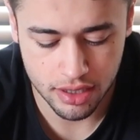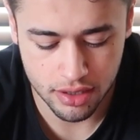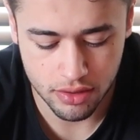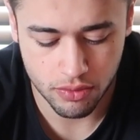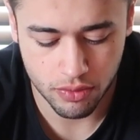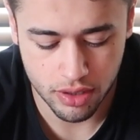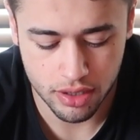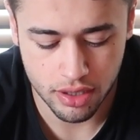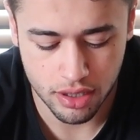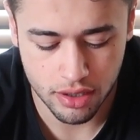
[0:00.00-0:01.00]
in
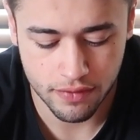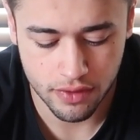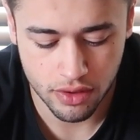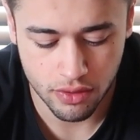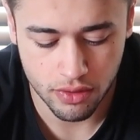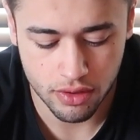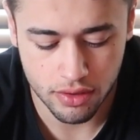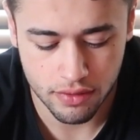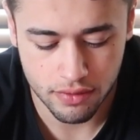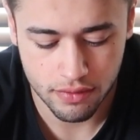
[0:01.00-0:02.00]
one of
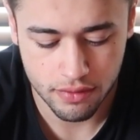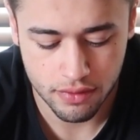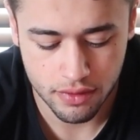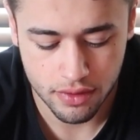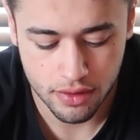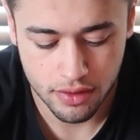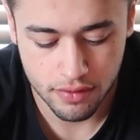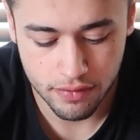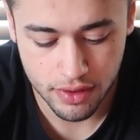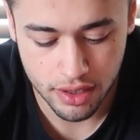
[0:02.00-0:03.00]
your
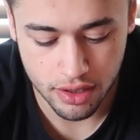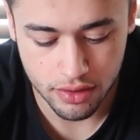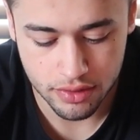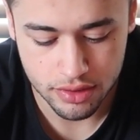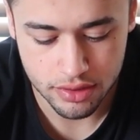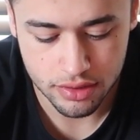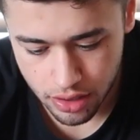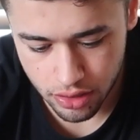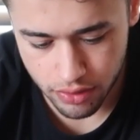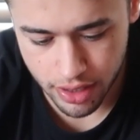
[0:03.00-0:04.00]
videos.
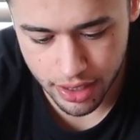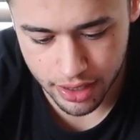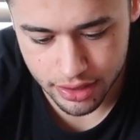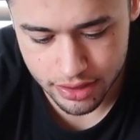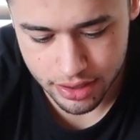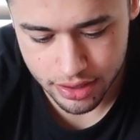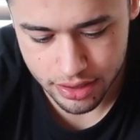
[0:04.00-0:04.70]
Alright.